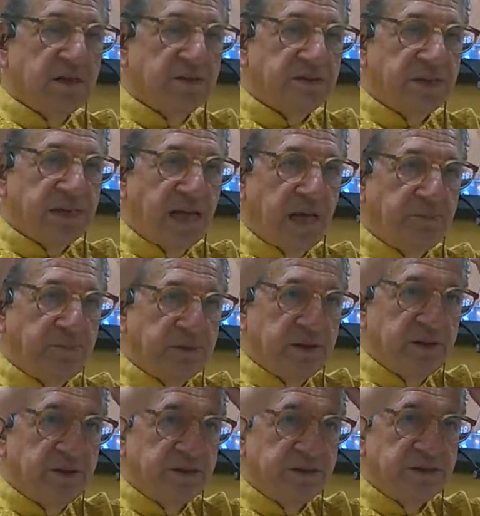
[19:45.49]
the
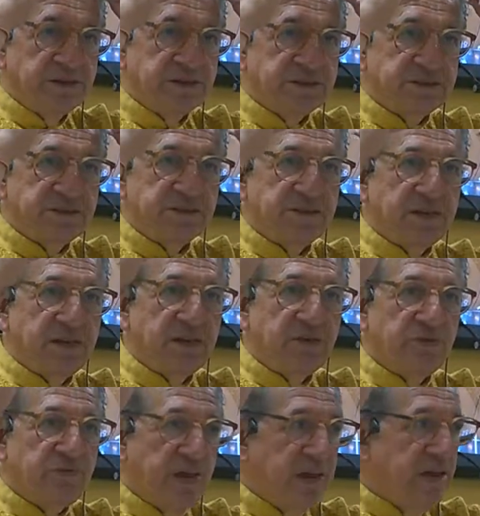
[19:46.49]
capillaries and
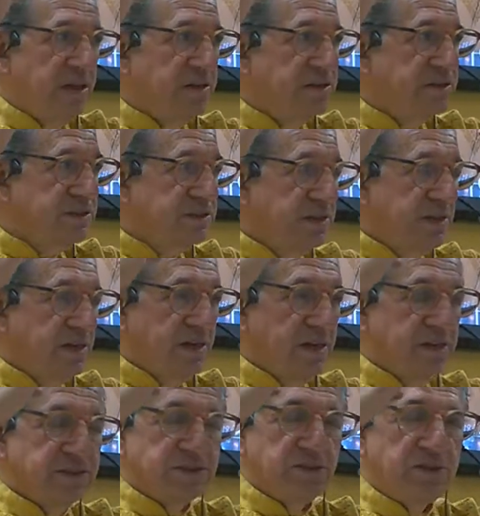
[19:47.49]
the veins,
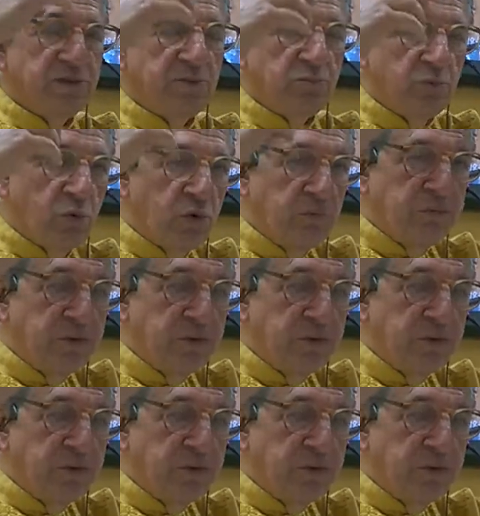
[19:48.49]
so that more